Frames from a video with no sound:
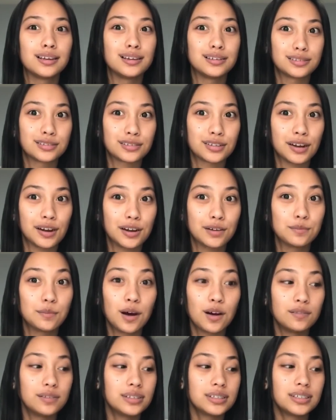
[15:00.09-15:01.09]
Instagram,
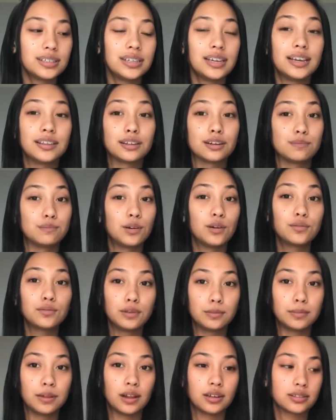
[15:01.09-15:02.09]
obviously, and they're both
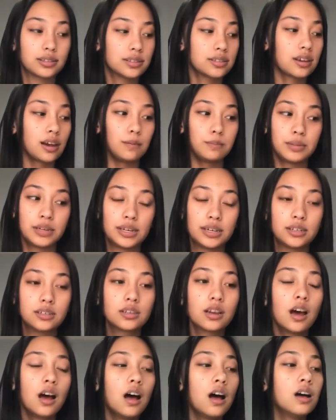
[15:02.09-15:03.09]
lip gloss companies.